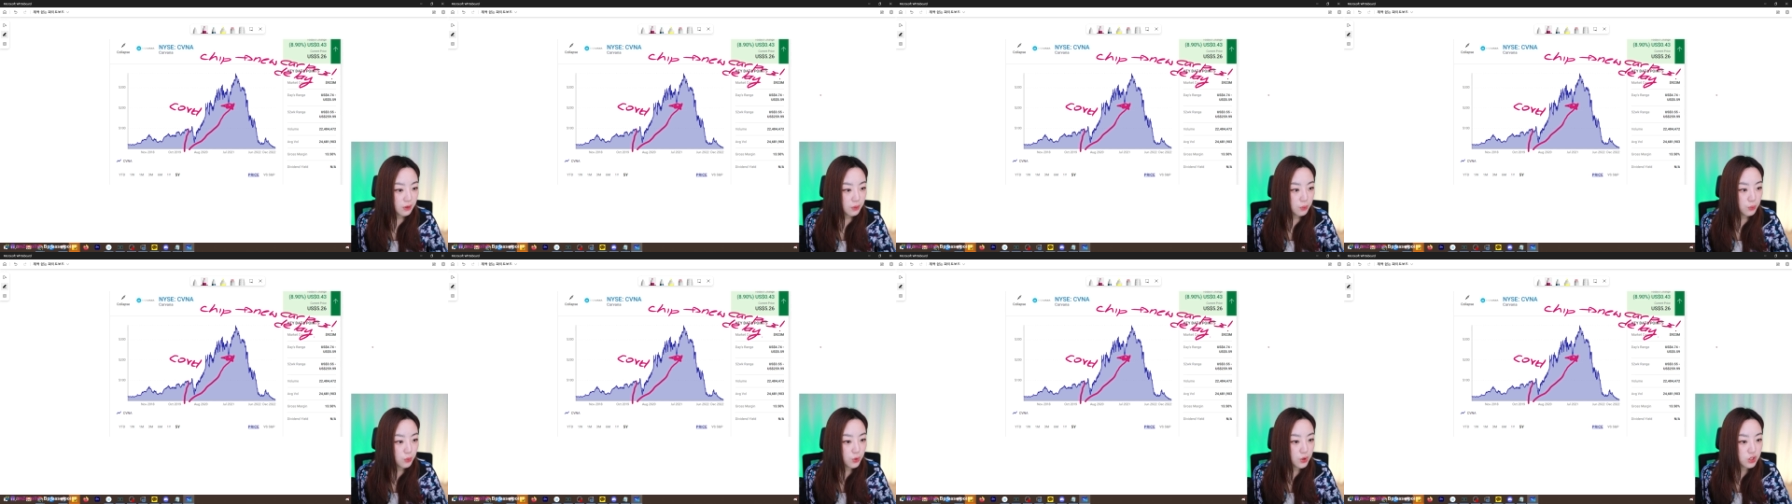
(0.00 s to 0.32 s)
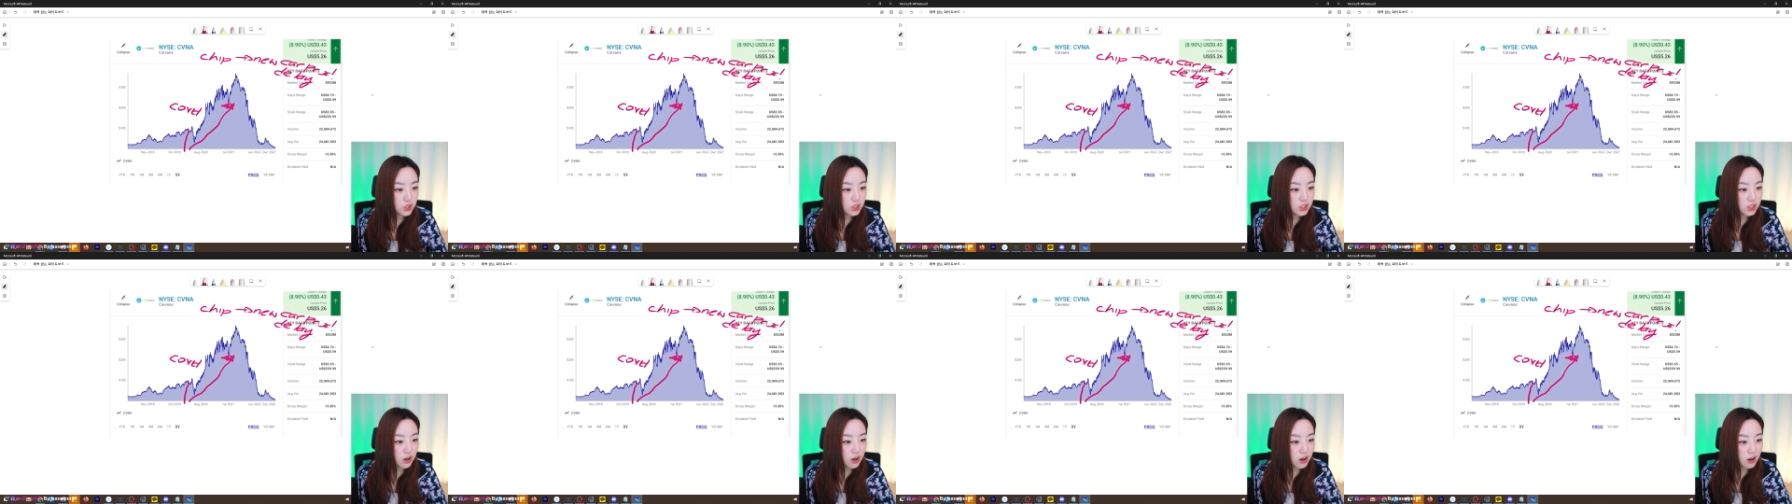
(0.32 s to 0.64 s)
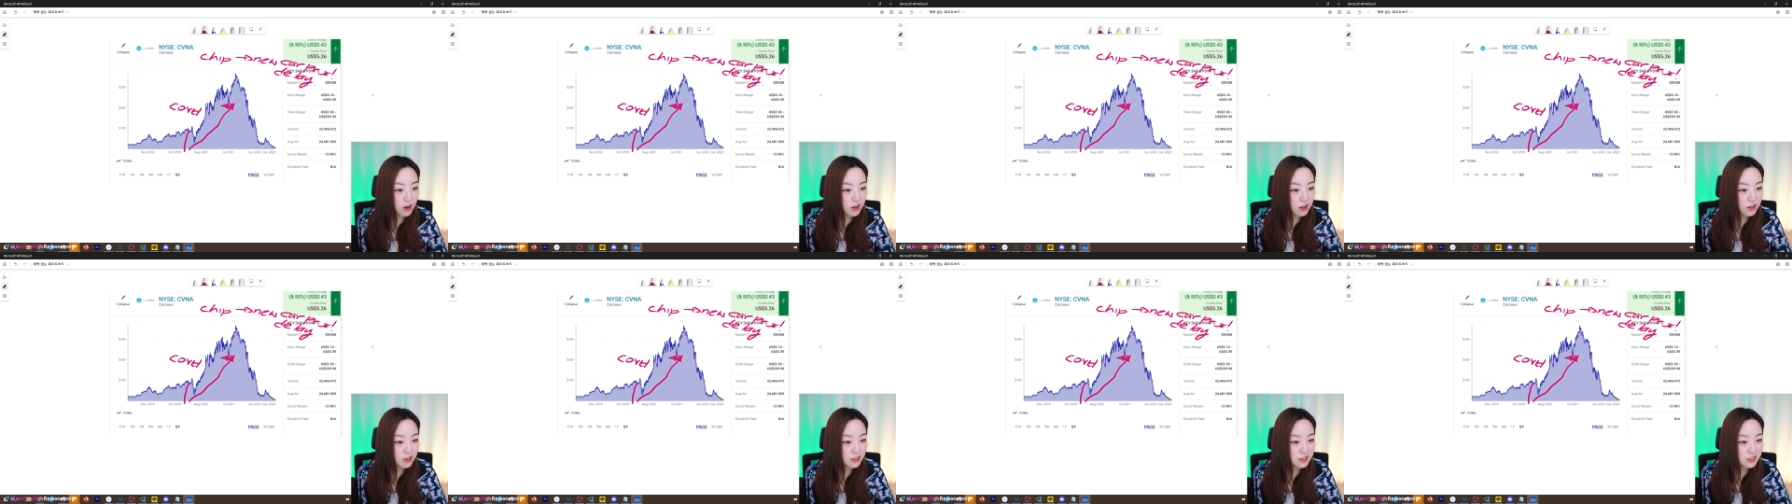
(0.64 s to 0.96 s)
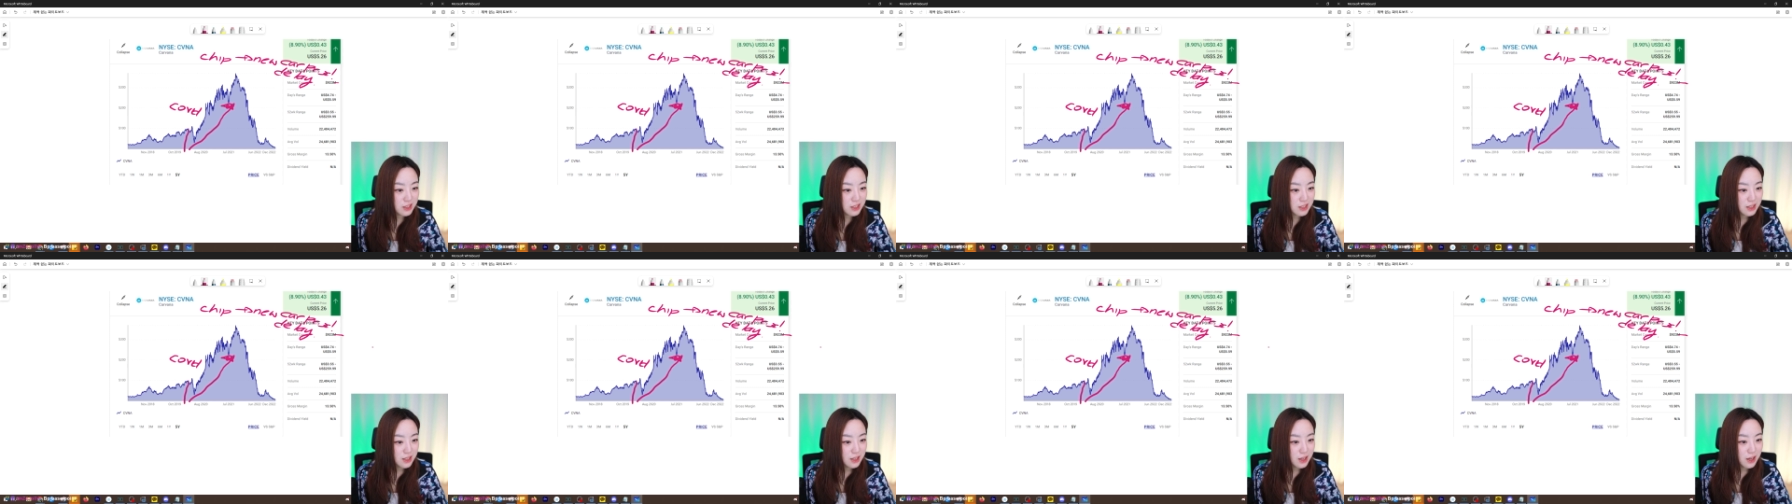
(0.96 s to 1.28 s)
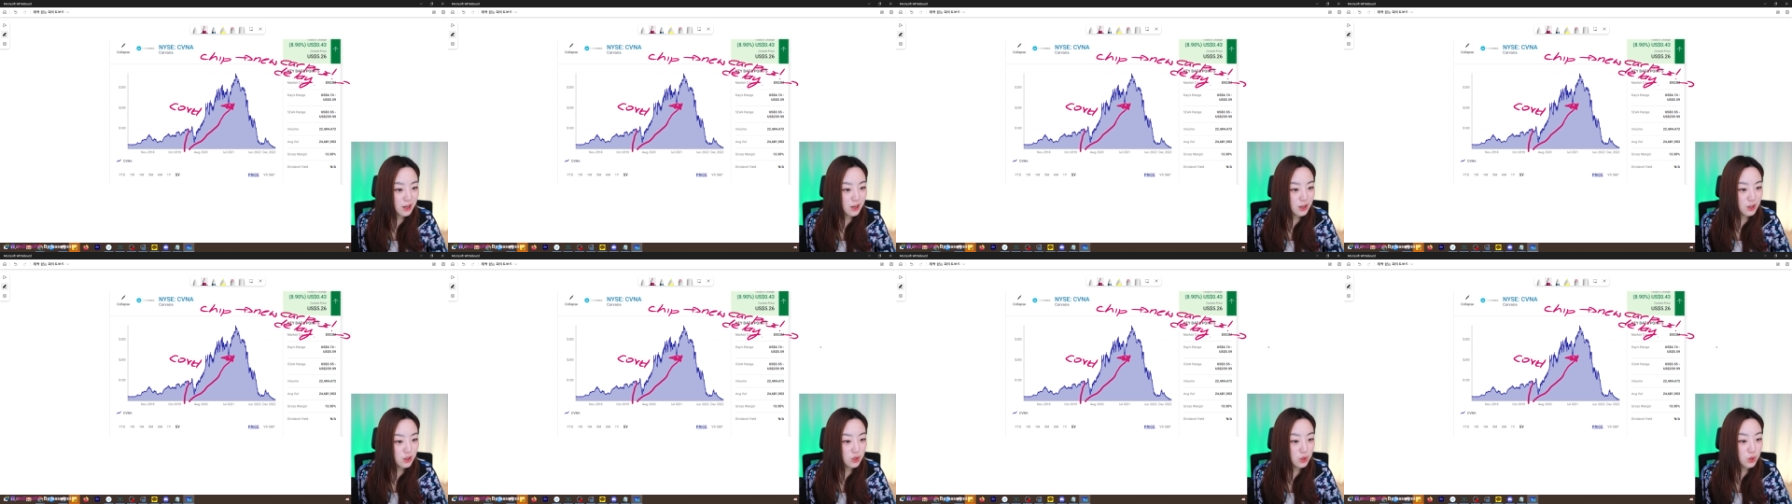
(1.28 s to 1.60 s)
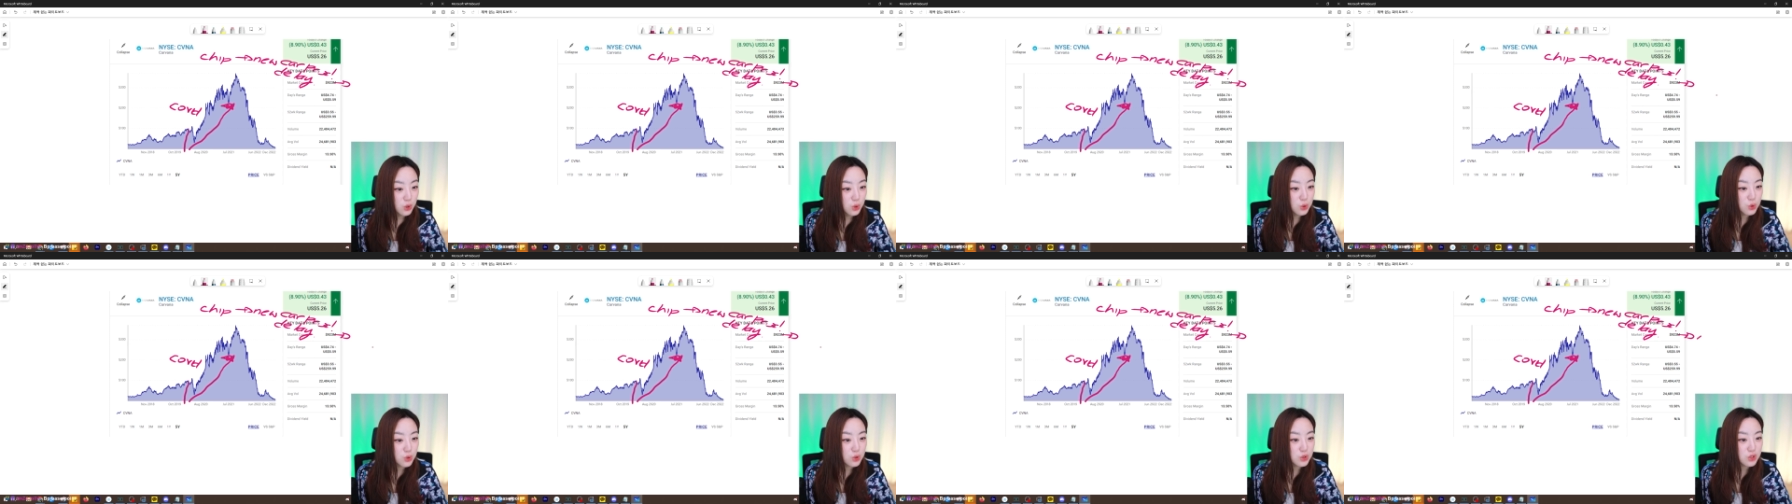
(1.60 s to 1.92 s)
which caused
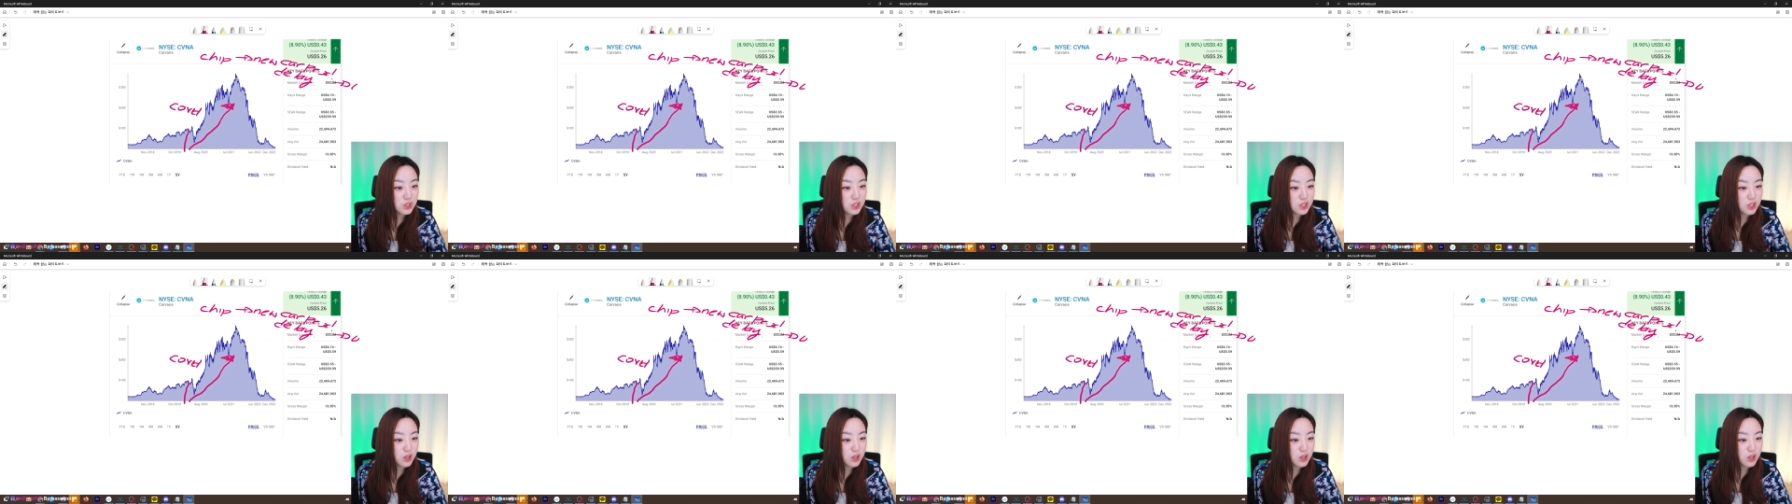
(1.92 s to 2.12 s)
used